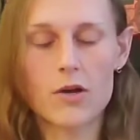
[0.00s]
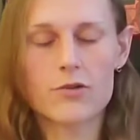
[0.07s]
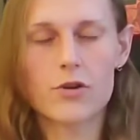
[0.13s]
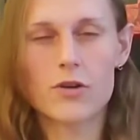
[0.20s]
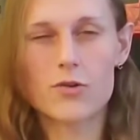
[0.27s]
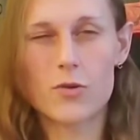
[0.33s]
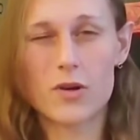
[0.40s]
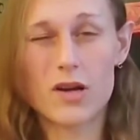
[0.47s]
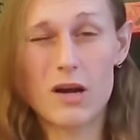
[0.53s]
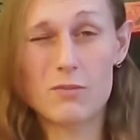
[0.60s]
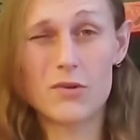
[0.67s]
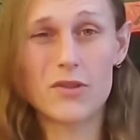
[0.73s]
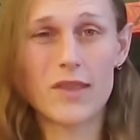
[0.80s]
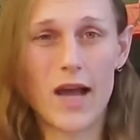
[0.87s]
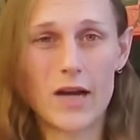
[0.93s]
$100 to a
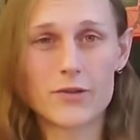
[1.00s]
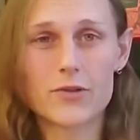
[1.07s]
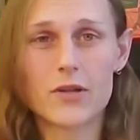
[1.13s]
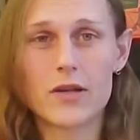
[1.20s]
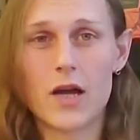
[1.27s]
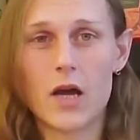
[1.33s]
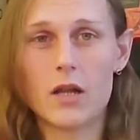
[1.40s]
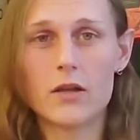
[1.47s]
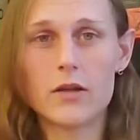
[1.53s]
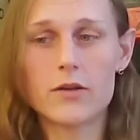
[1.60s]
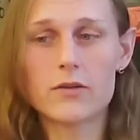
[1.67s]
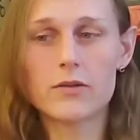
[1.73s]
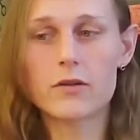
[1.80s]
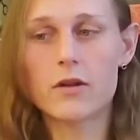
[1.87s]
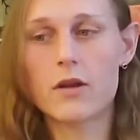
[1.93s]
couple
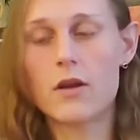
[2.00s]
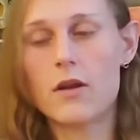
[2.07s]
$1,000,